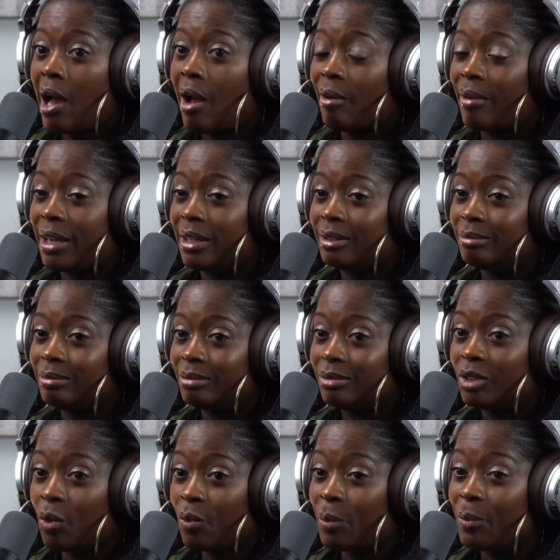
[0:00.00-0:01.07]
all right.
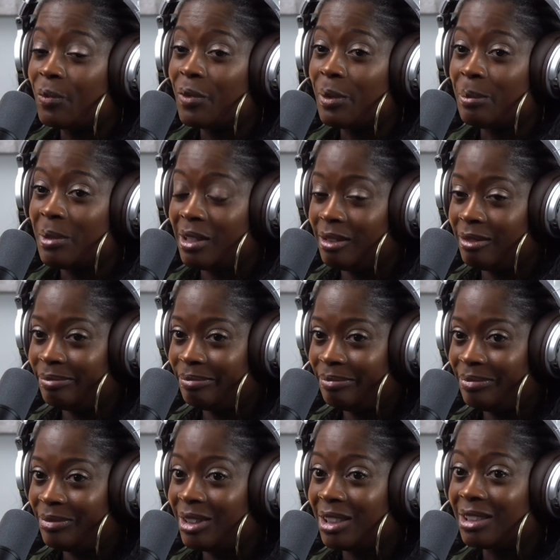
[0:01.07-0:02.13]
So for me,
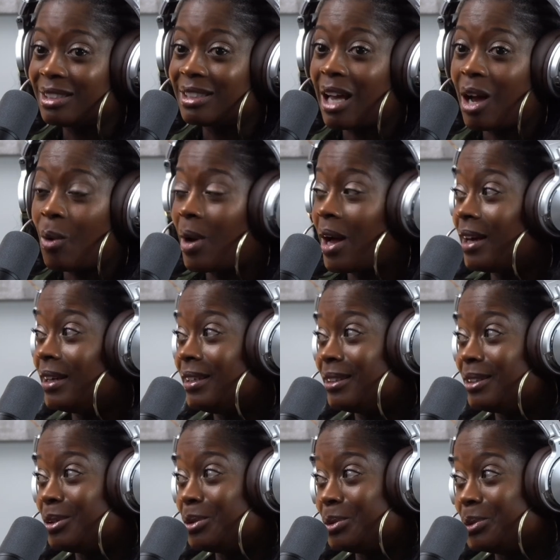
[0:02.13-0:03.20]
this is how I
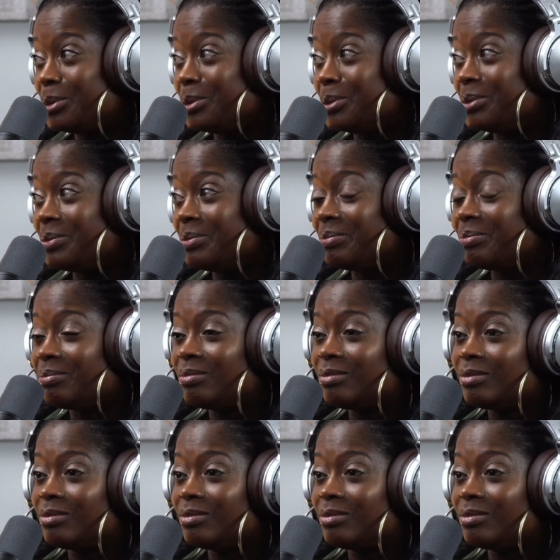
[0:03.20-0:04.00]
get through.